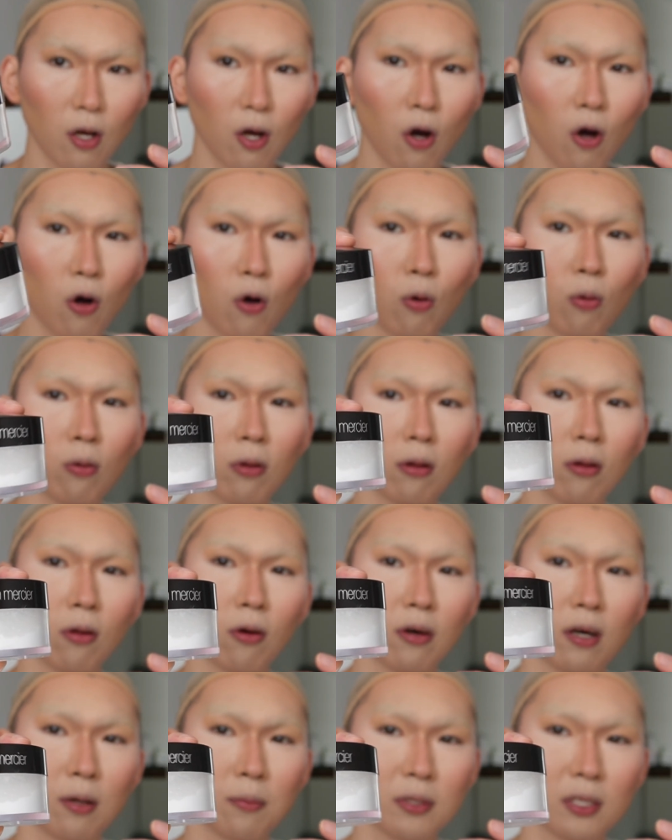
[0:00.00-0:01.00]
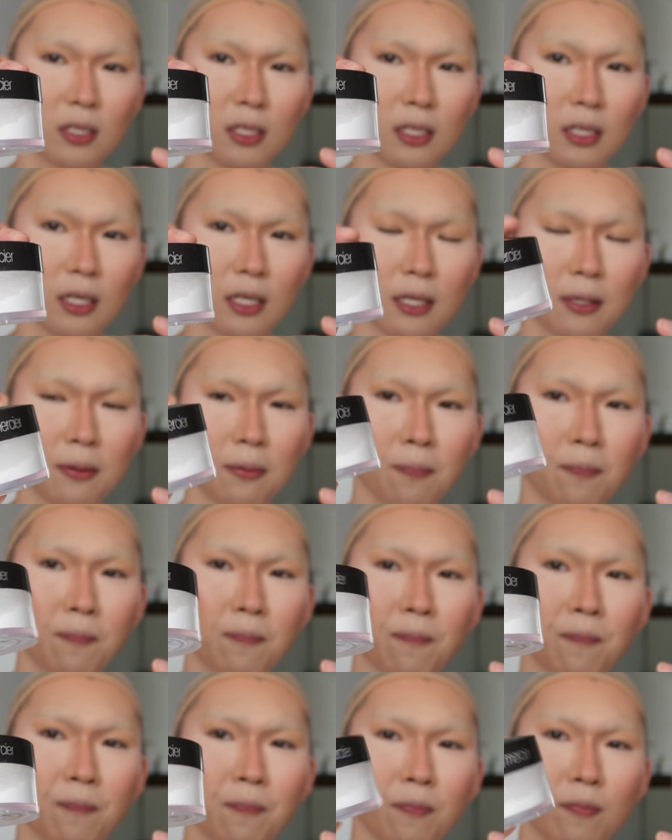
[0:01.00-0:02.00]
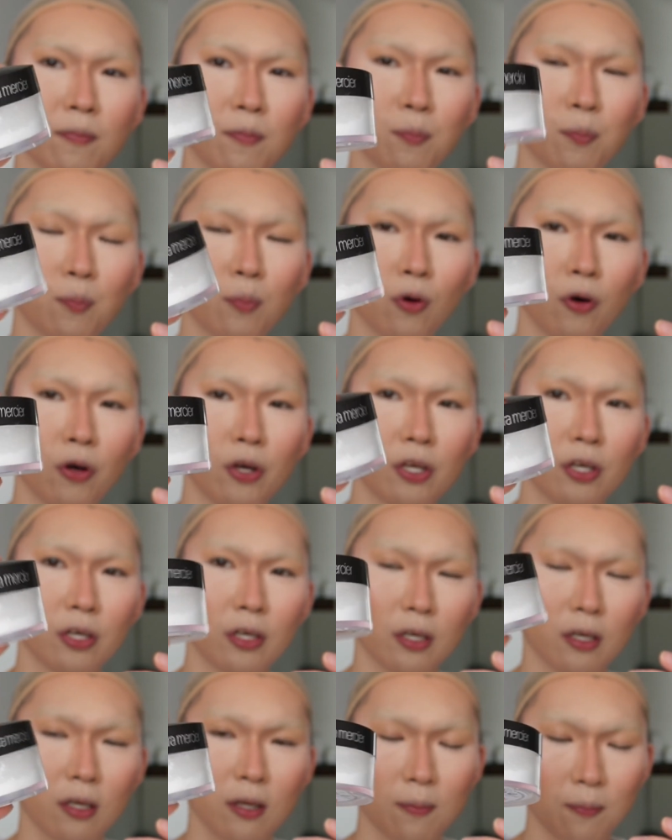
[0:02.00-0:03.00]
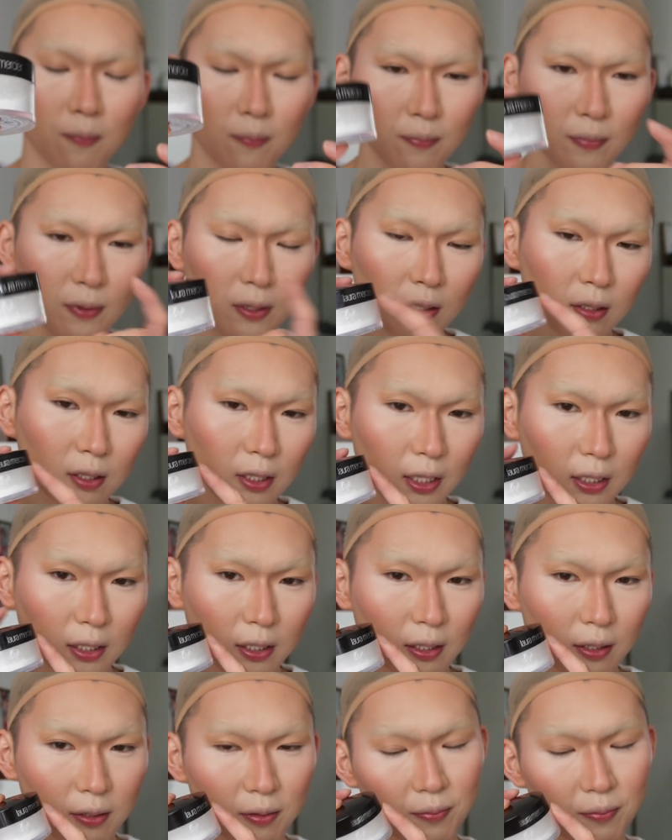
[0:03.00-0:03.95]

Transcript: old Laura Mercier powder container.